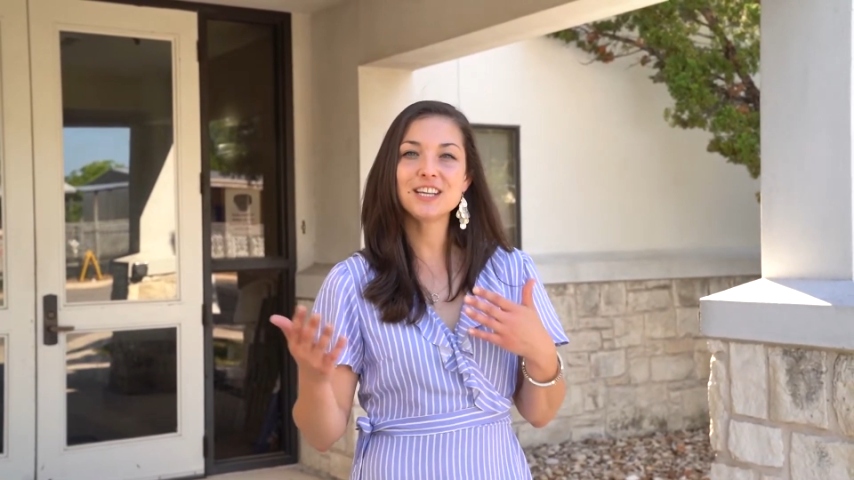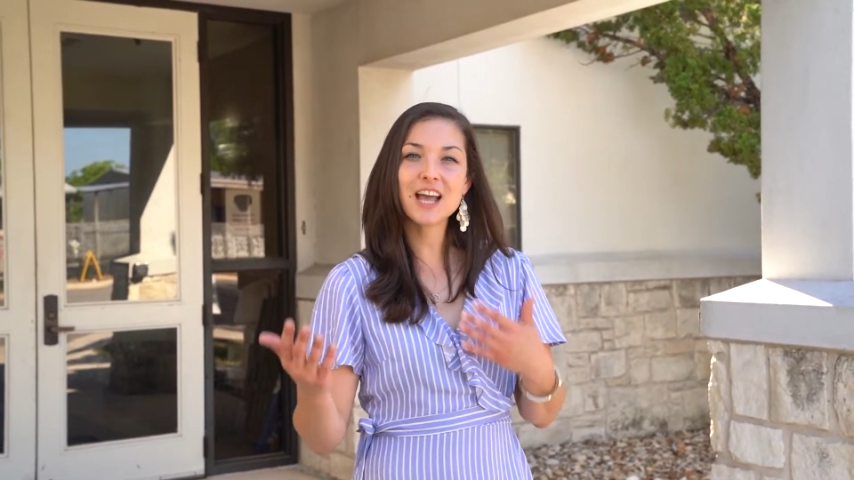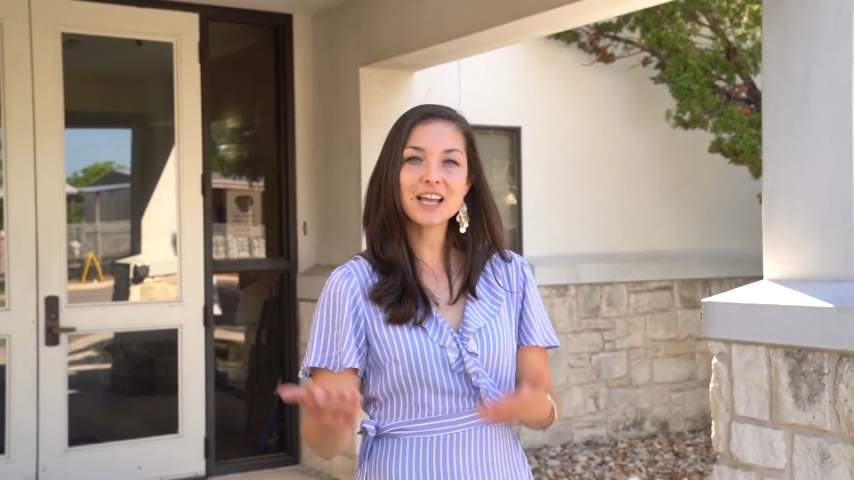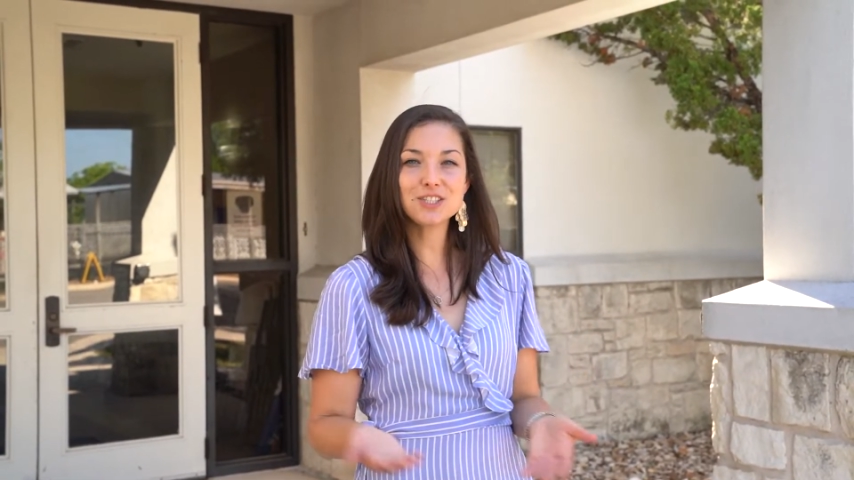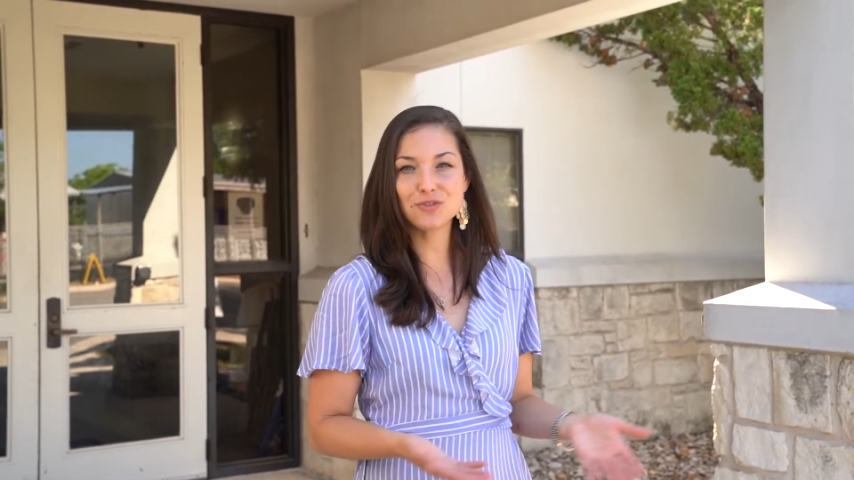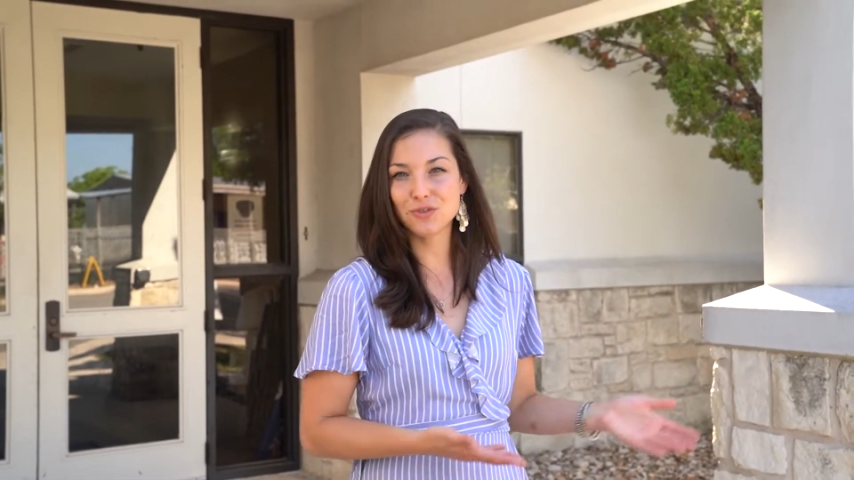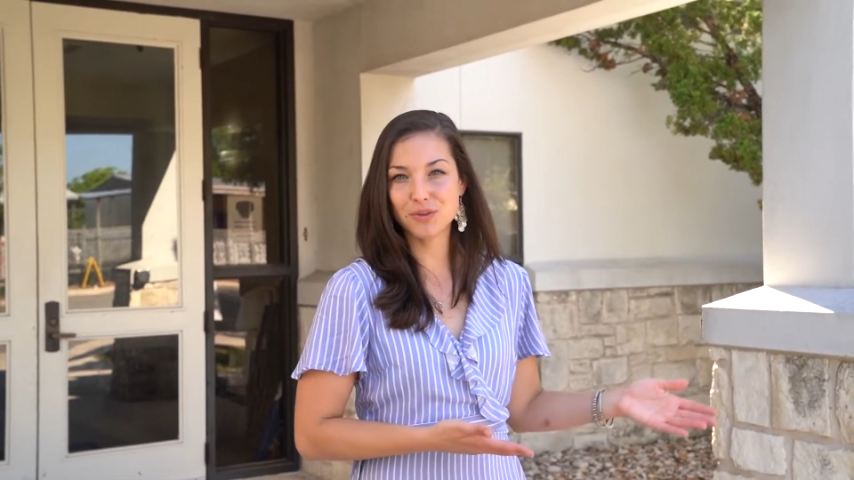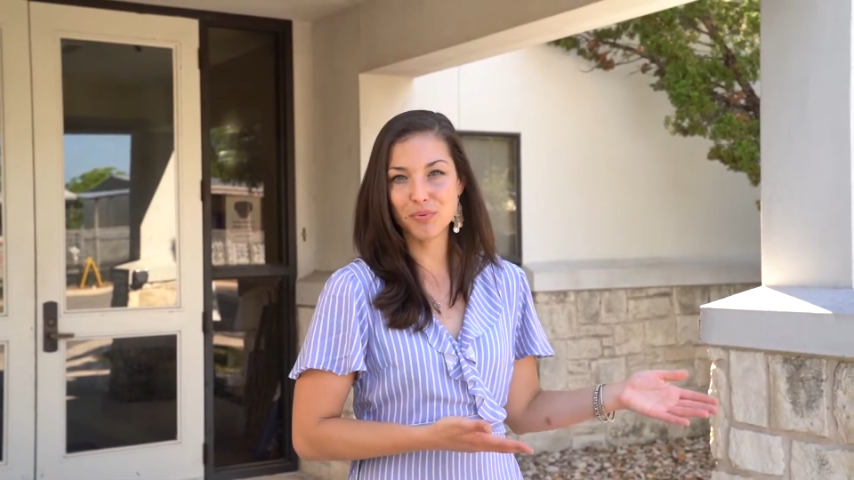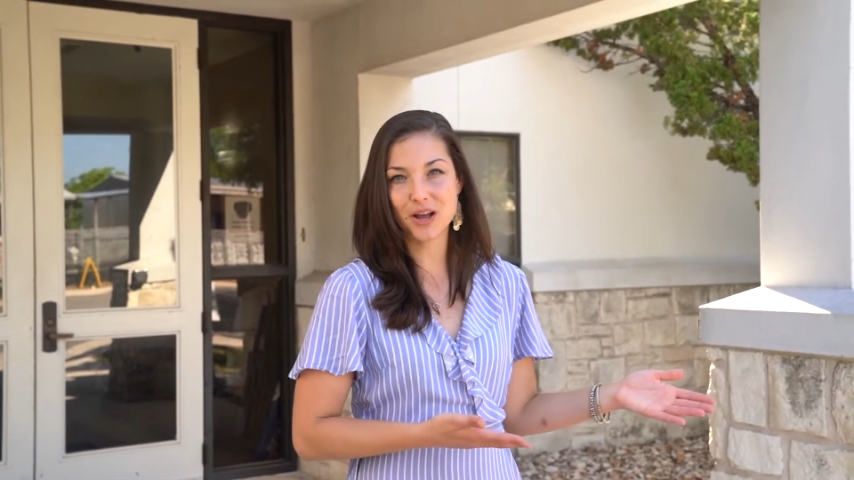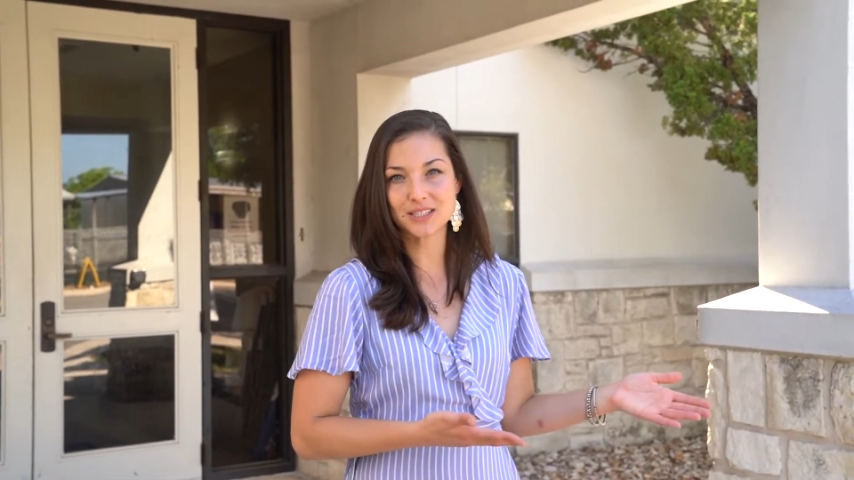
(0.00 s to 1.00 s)
to guide you through
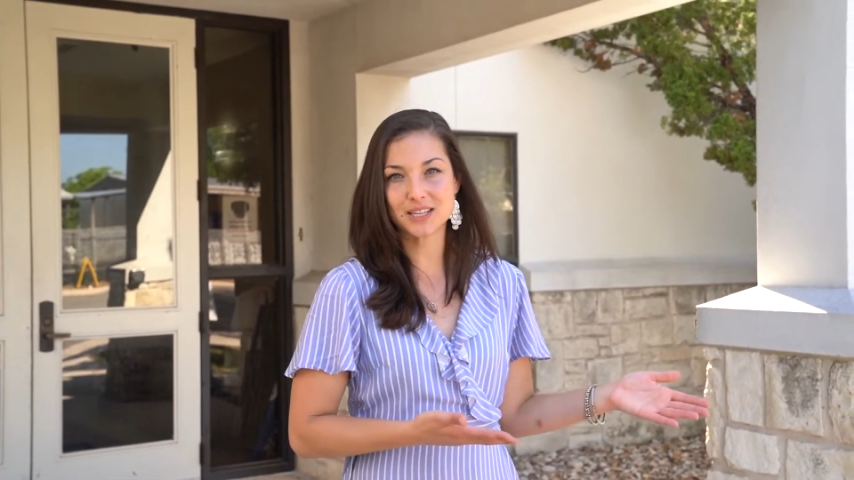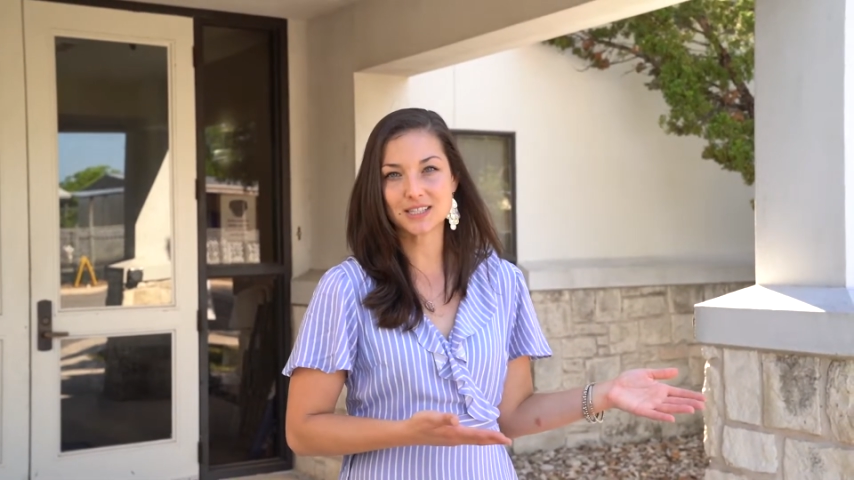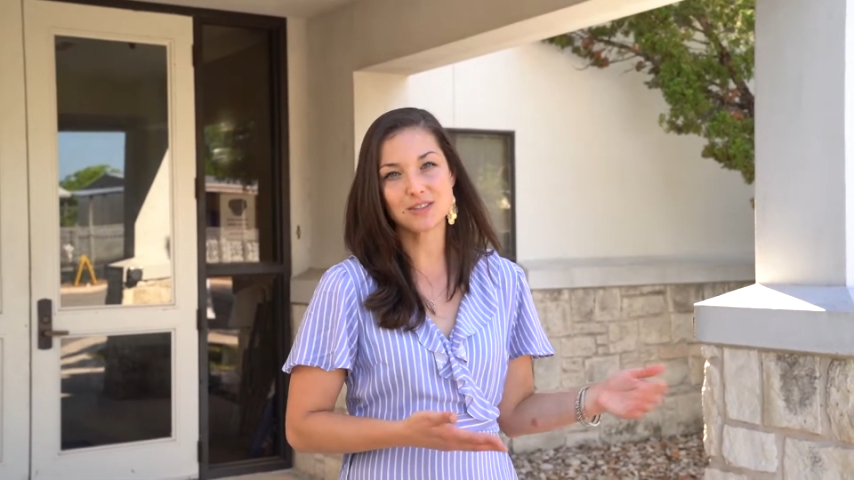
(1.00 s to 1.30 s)
the process,